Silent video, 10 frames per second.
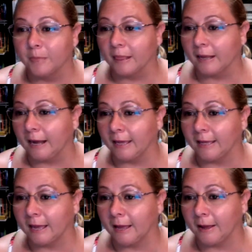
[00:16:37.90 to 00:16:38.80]
like
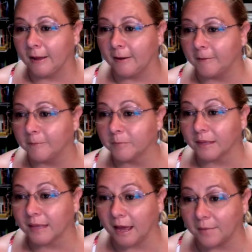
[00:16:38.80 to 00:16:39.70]

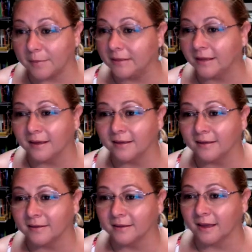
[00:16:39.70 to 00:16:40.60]
Carmen
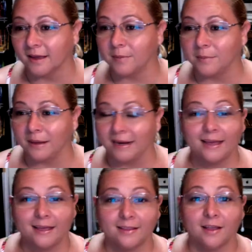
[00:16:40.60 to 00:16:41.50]
Maria
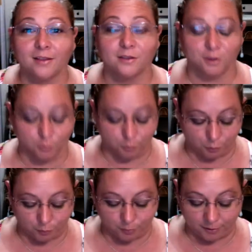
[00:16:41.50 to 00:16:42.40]
and the
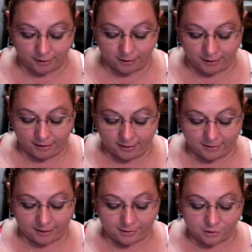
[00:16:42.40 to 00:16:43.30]
YouTube.
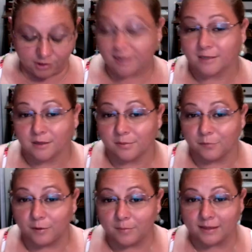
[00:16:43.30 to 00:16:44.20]
Then she's asking me
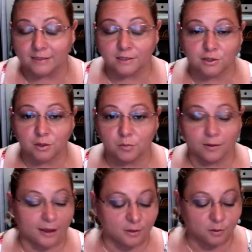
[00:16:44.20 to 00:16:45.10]
for a message. So what
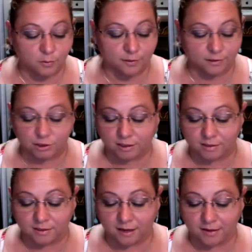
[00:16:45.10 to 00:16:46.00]
I do is
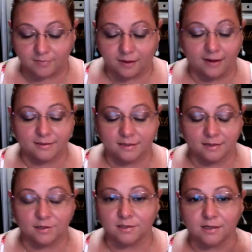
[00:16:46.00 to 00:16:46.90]
just I ask
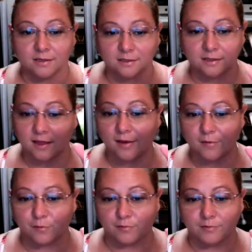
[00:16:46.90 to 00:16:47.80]
and she says
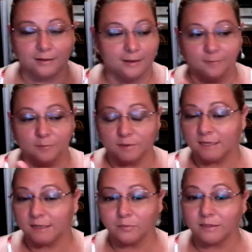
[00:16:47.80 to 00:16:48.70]
thankful. You
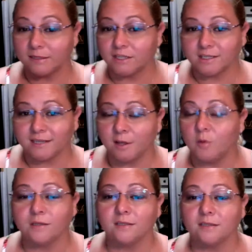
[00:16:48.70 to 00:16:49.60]
see, it's just a
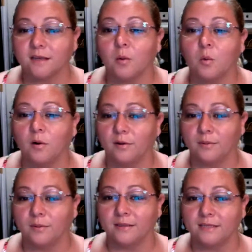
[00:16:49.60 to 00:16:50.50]
note, it's a word,
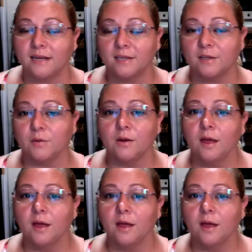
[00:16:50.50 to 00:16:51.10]
but it's telling you